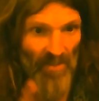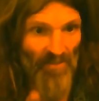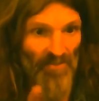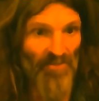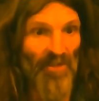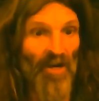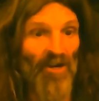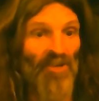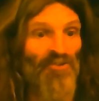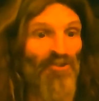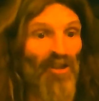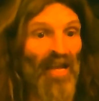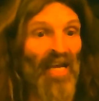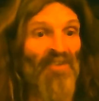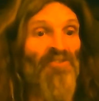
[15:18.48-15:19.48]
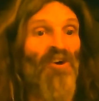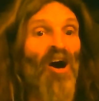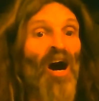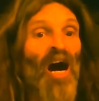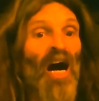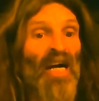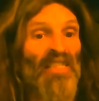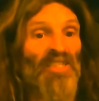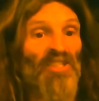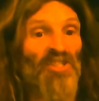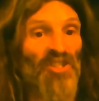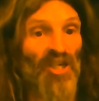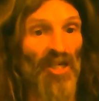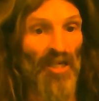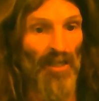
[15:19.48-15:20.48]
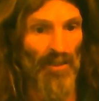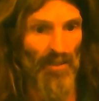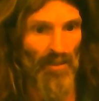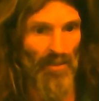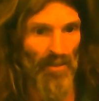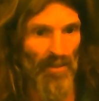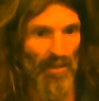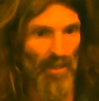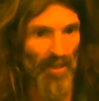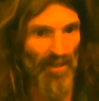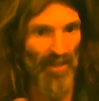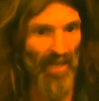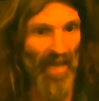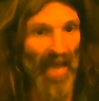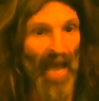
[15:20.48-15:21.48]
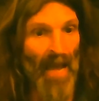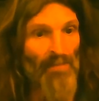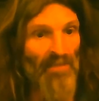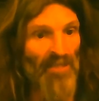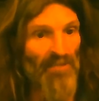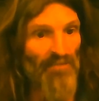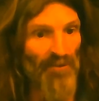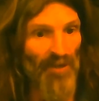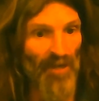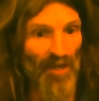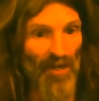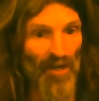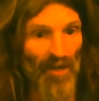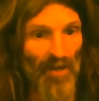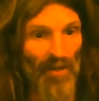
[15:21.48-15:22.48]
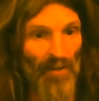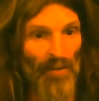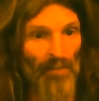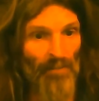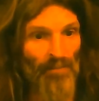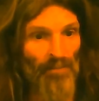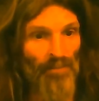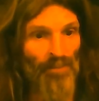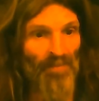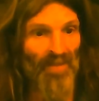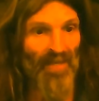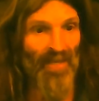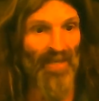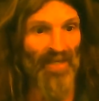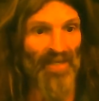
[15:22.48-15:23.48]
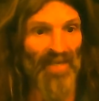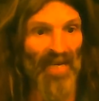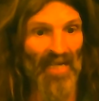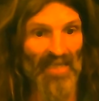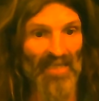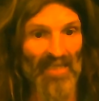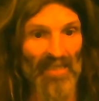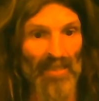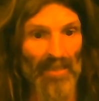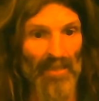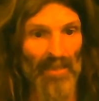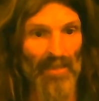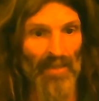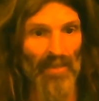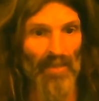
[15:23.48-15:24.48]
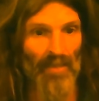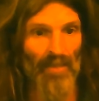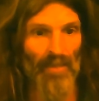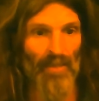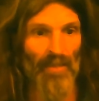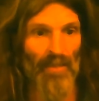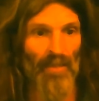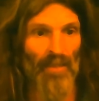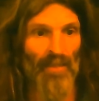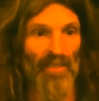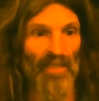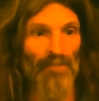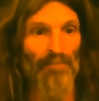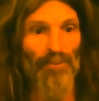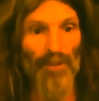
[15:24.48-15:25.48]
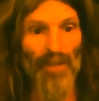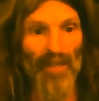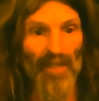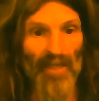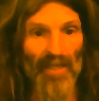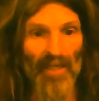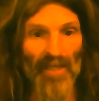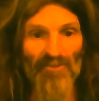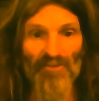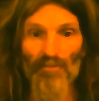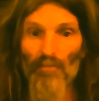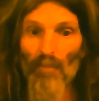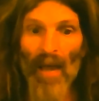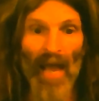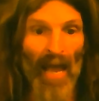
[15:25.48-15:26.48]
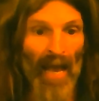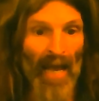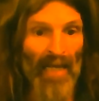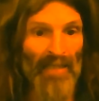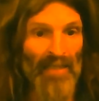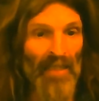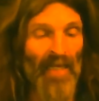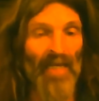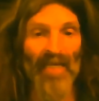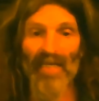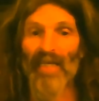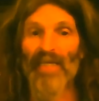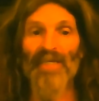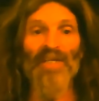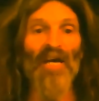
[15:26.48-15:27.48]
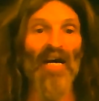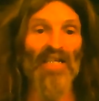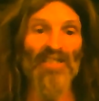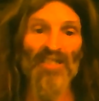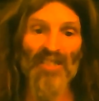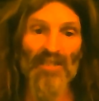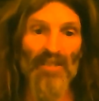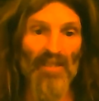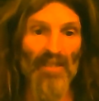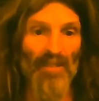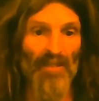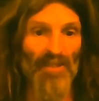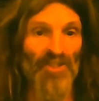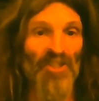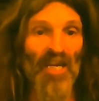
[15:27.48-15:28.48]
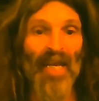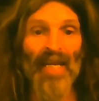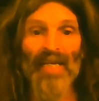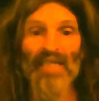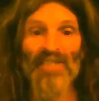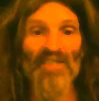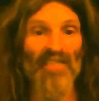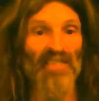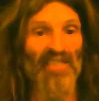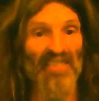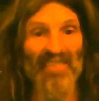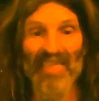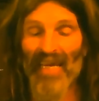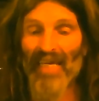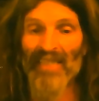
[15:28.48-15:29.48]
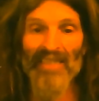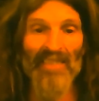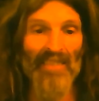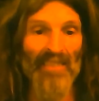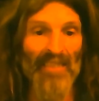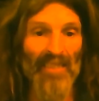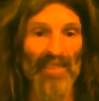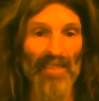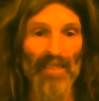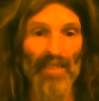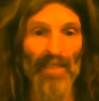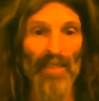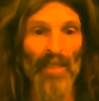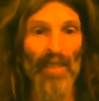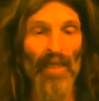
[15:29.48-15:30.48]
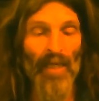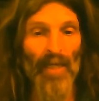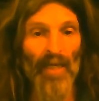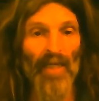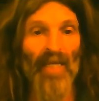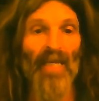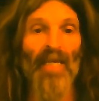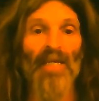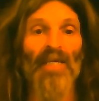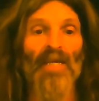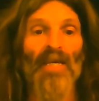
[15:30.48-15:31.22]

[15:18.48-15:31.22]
there is less oxygen in the atmosphere. It doesn't deplete, its mass doesn't change its density, it